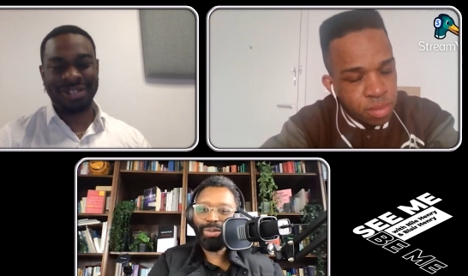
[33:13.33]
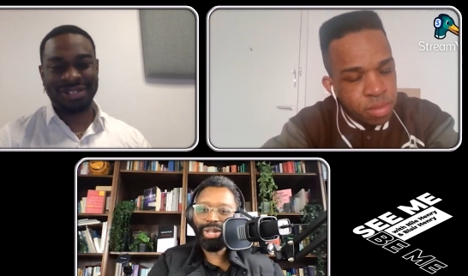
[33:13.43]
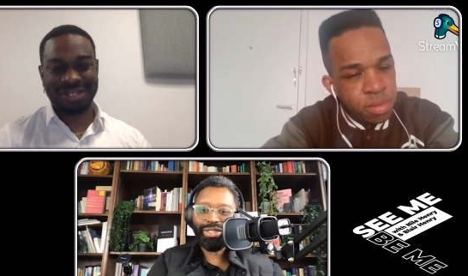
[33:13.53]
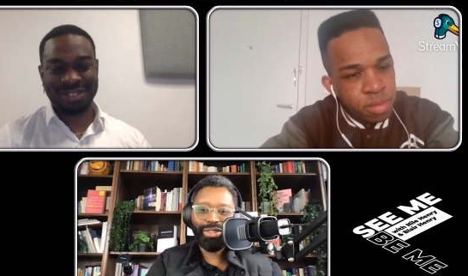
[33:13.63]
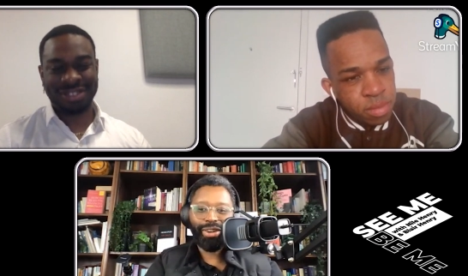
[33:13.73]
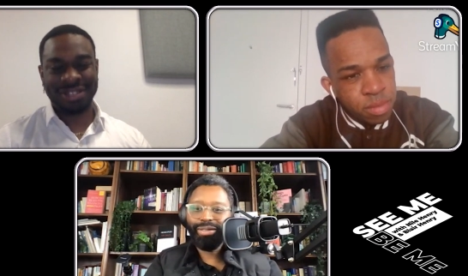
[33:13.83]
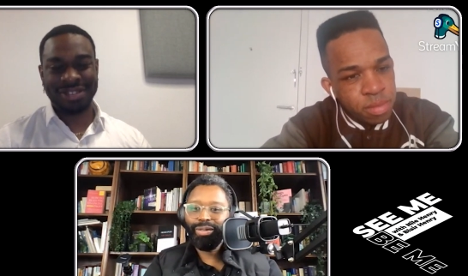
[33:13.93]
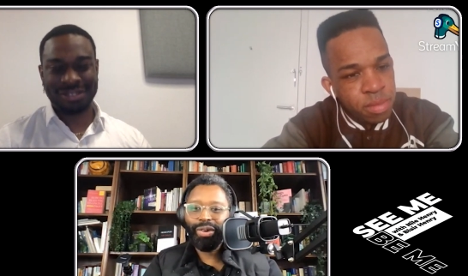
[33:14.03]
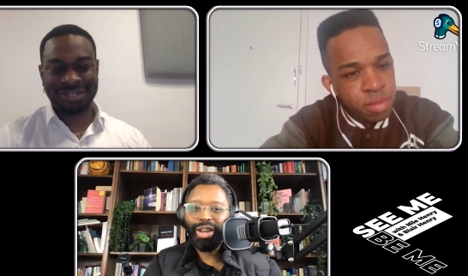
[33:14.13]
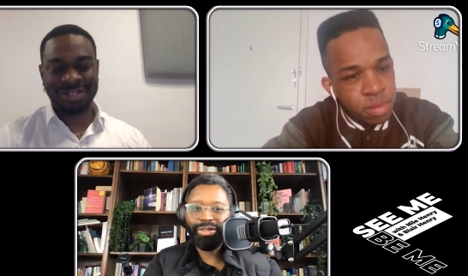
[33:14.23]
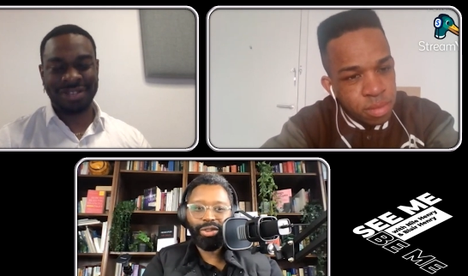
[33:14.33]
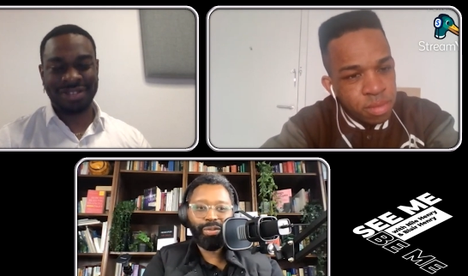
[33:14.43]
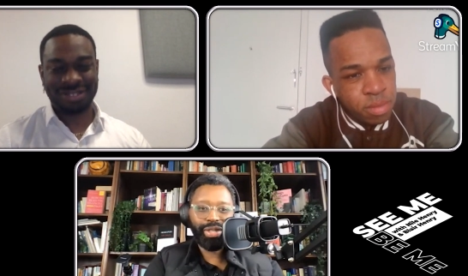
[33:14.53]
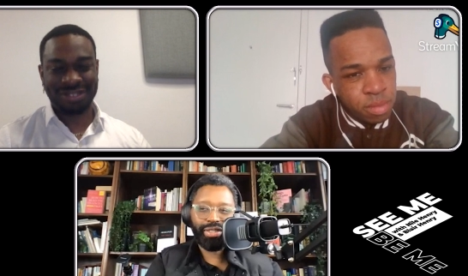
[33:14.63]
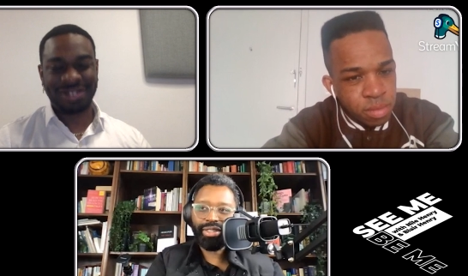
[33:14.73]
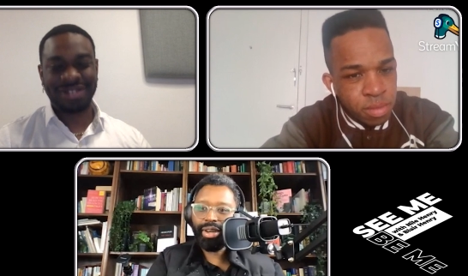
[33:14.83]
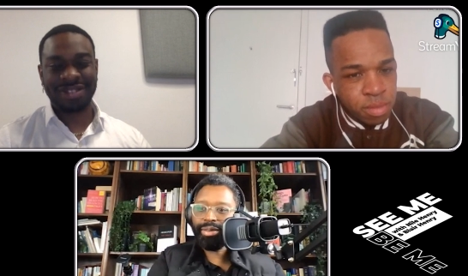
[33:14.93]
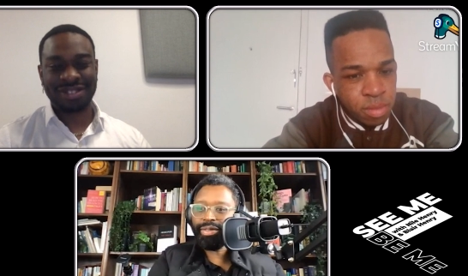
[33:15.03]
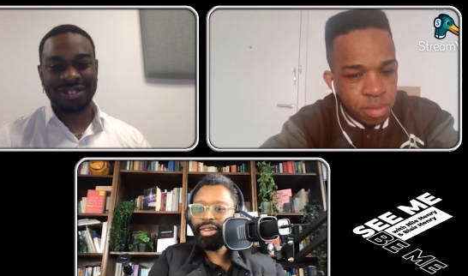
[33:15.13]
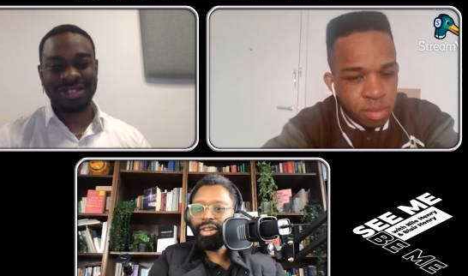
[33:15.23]
Speaker 1: But it's not where I do business
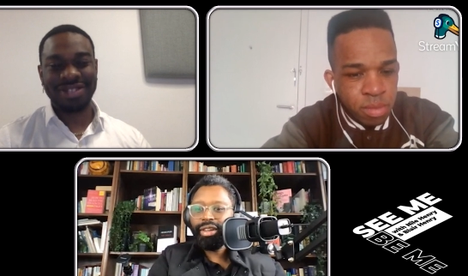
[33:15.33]
stuff.